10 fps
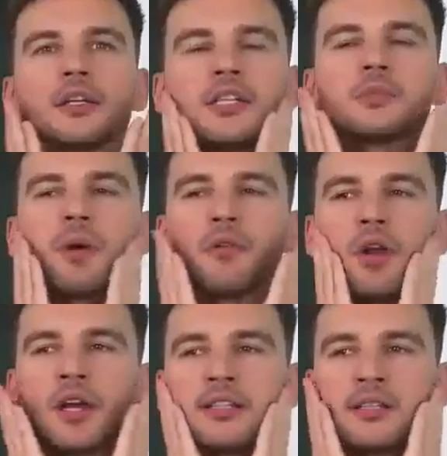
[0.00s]

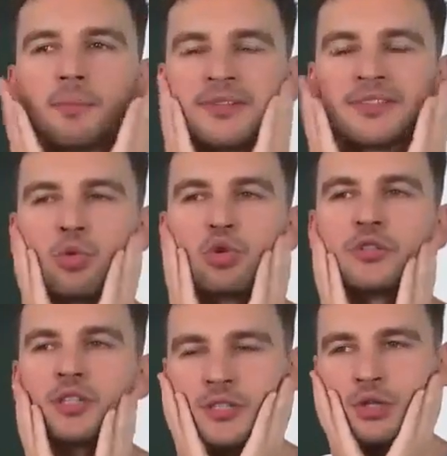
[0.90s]
Here, puffiness and
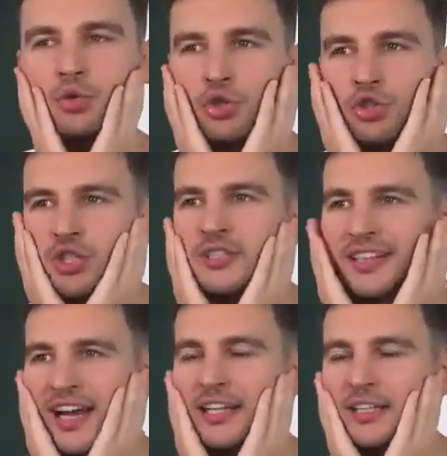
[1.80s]
swelling appear, a kind
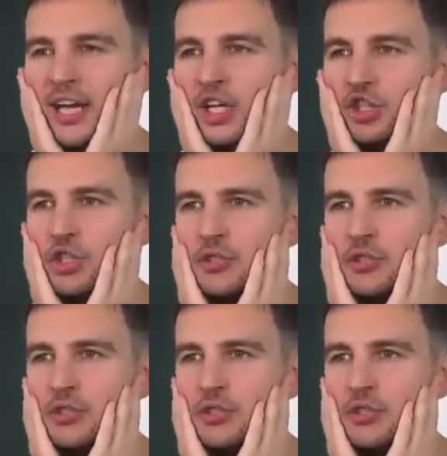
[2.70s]
of heaviness.